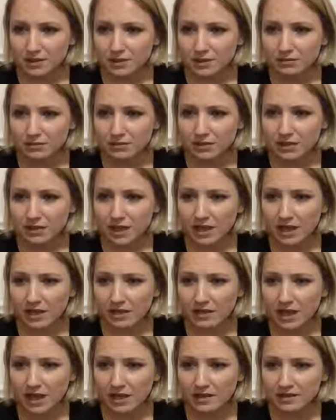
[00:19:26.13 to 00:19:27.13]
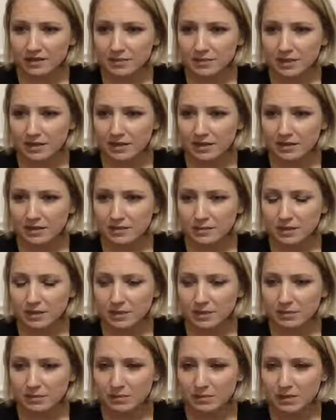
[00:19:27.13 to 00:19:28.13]
to relay that experience. What
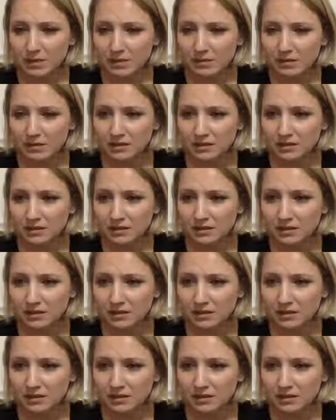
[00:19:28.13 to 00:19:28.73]
do you mean?